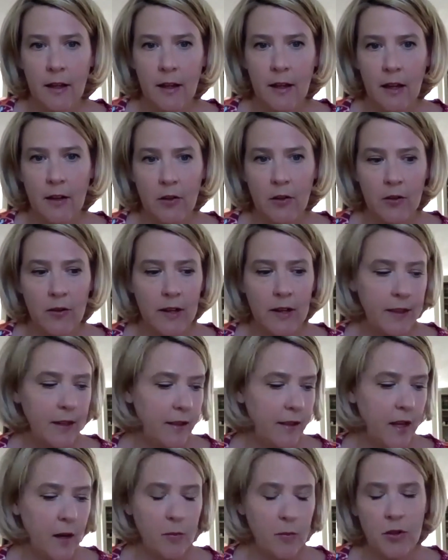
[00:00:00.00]
And so I think
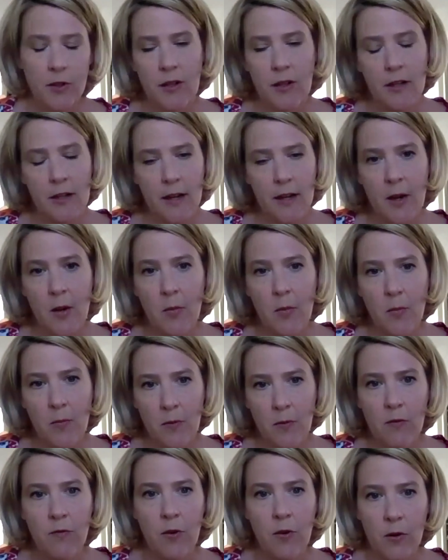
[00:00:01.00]
the opportunity to help
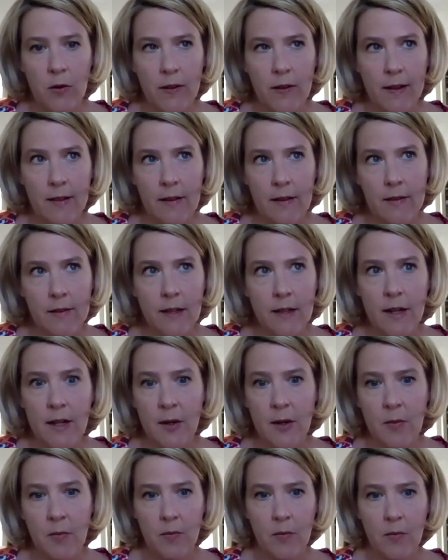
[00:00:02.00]
folks at this
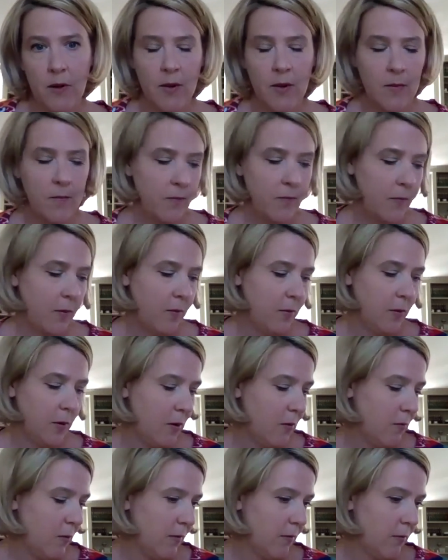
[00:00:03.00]
time,
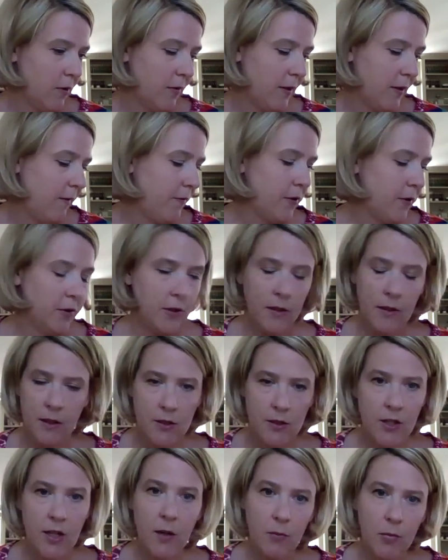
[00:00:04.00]
we're thankful to the
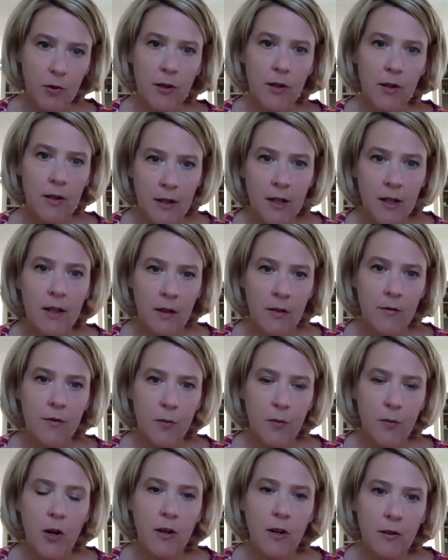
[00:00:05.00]
chamber for
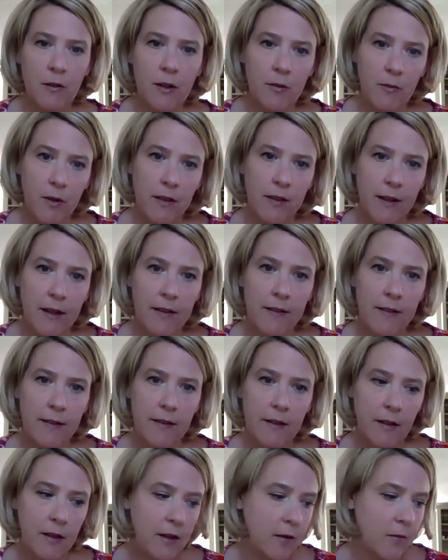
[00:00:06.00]
partnering with us
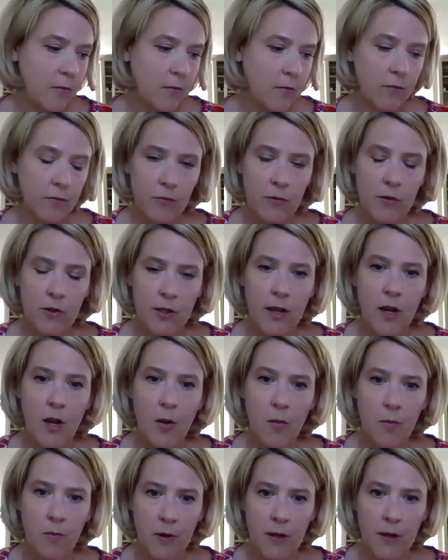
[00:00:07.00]
to
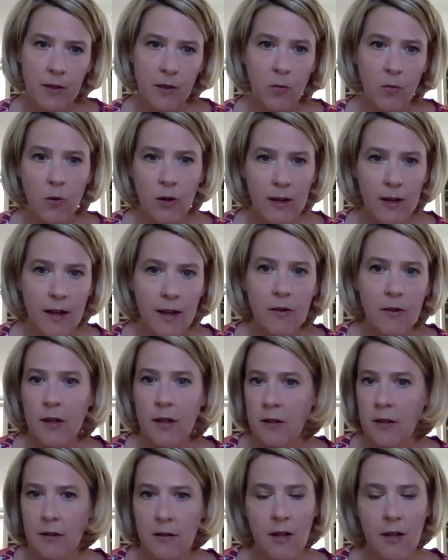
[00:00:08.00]
help get the word out
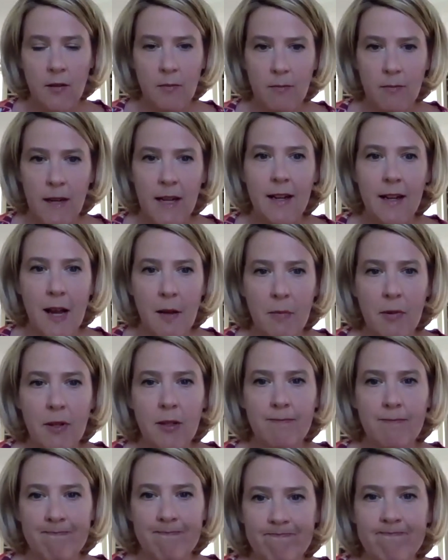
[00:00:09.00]
and make it
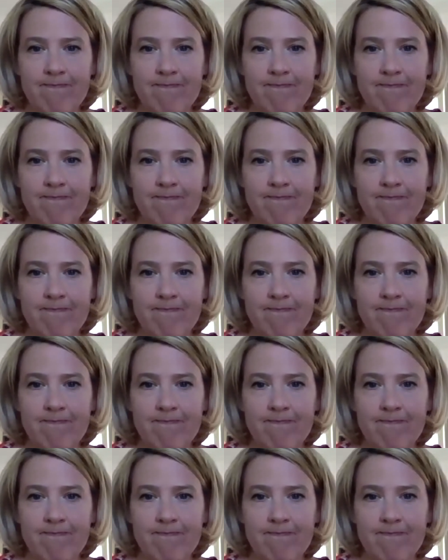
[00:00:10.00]
happen.